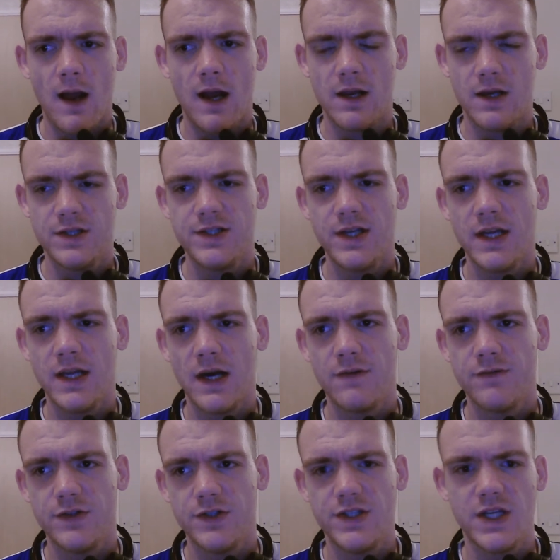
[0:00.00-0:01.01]
And I said
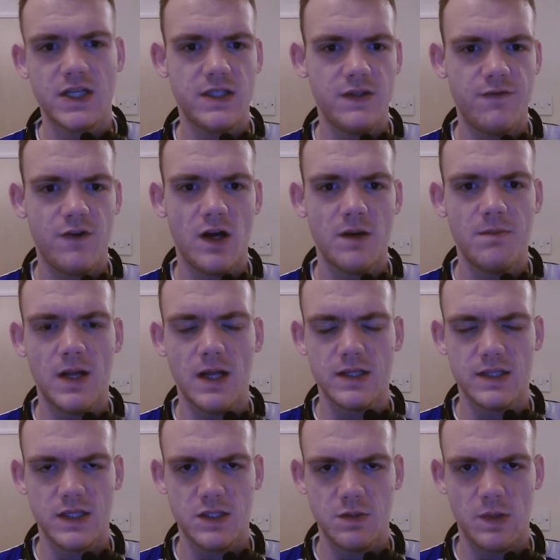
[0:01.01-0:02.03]
after 65
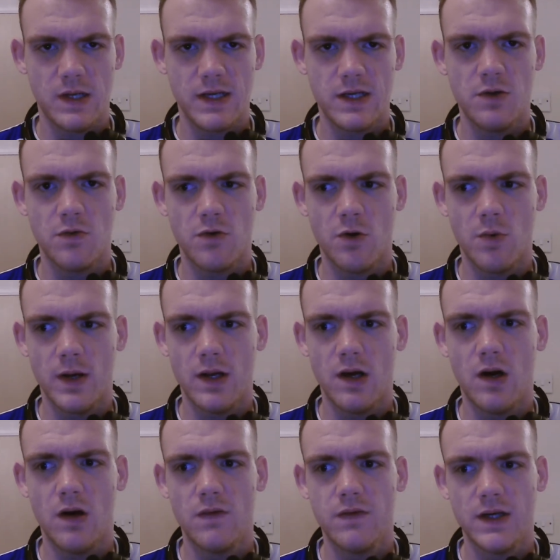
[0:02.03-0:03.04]
minutes, I think this is when Kilgore went
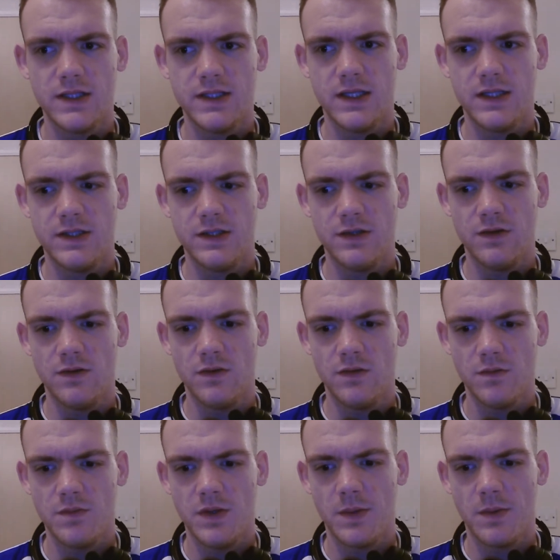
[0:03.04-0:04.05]
off, I said
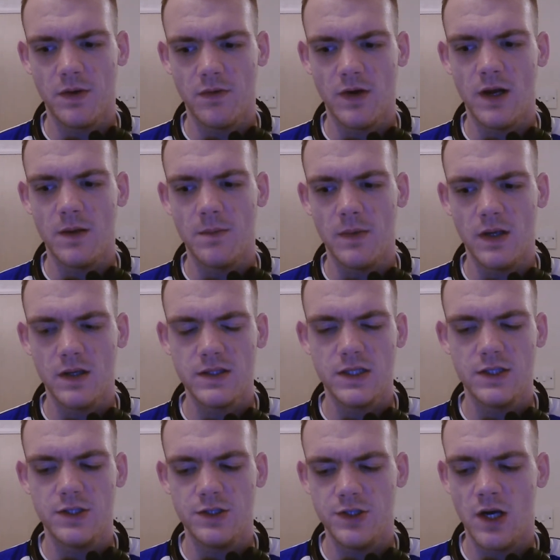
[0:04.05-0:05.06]
to people around me, I
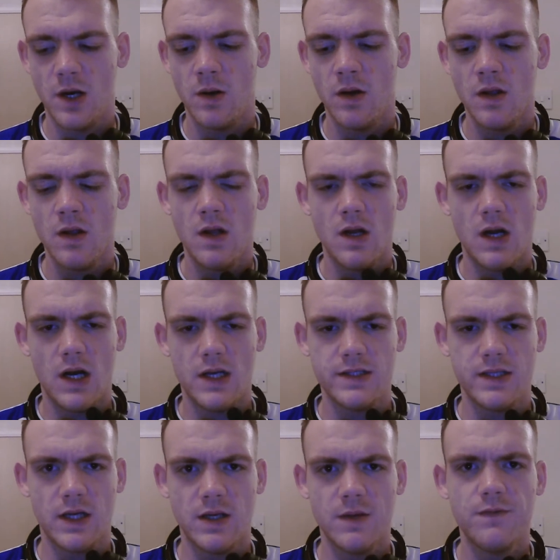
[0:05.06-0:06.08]
said to Joe, I
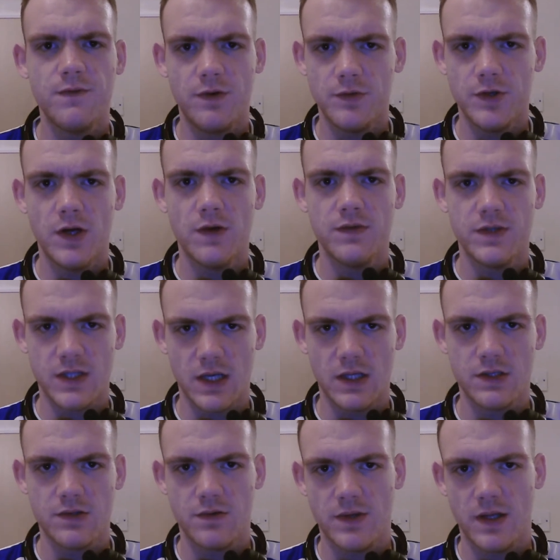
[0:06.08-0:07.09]
said I didn't feel nervous
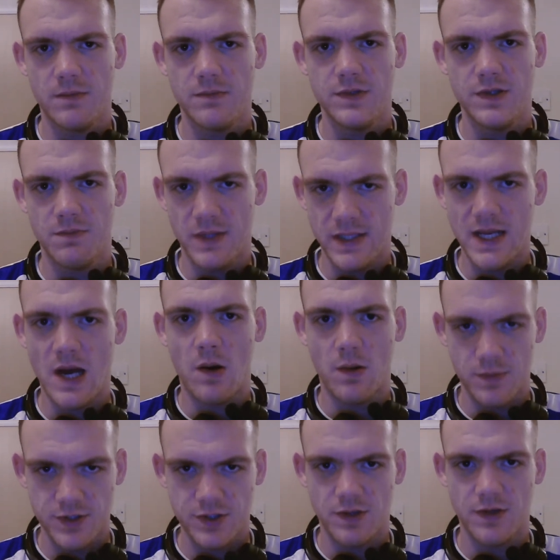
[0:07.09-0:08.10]
against Northampton, but now
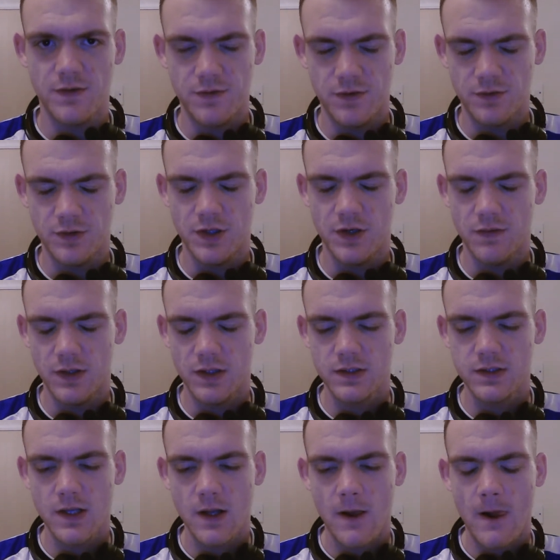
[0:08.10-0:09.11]
I'm starting to feel
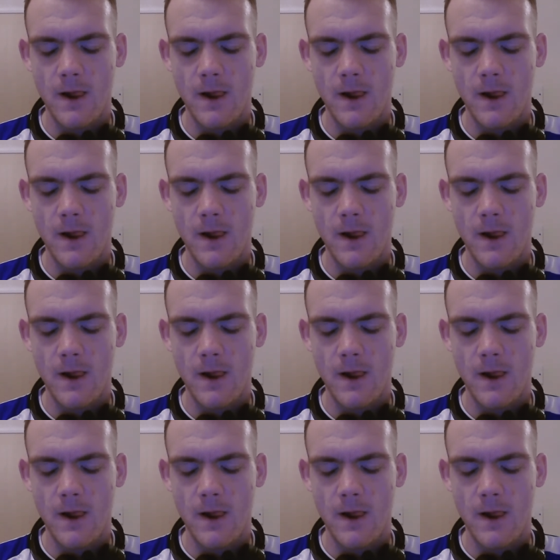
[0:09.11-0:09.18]
nervous.